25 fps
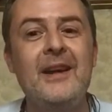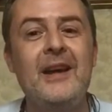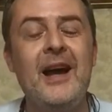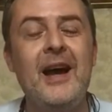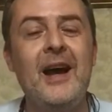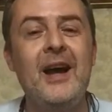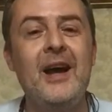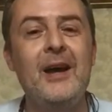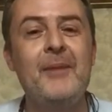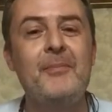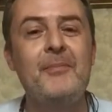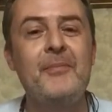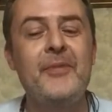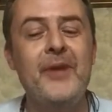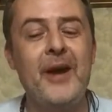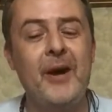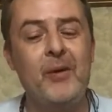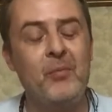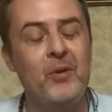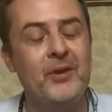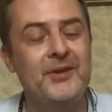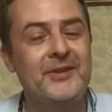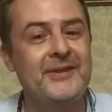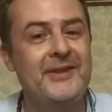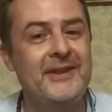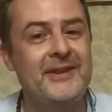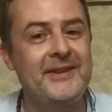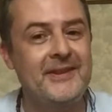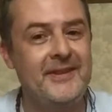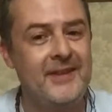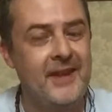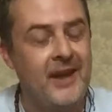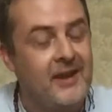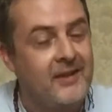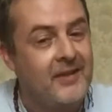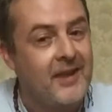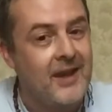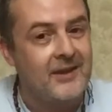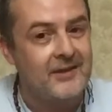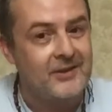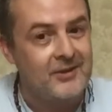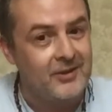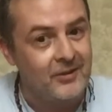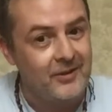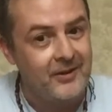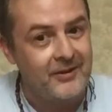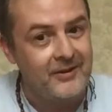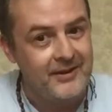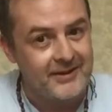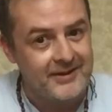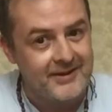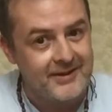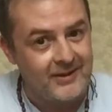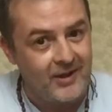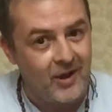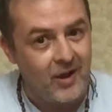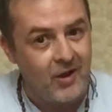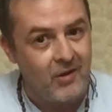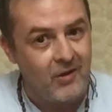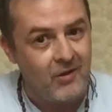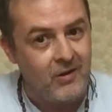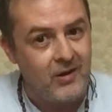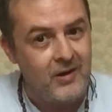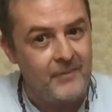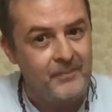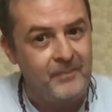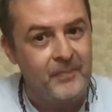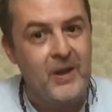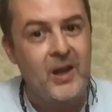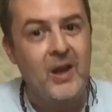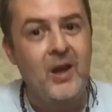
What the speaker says: that was this thick, that took this long,